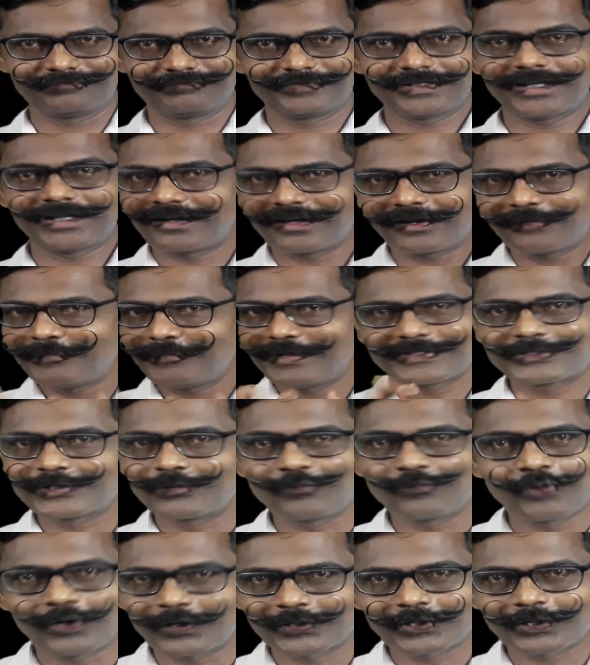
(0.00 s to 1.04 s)
That remains
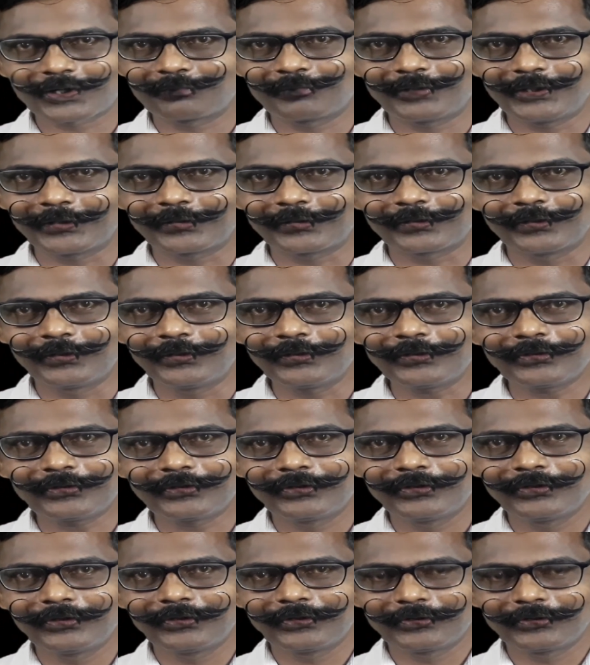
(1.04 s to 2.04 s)
in water molecule, no?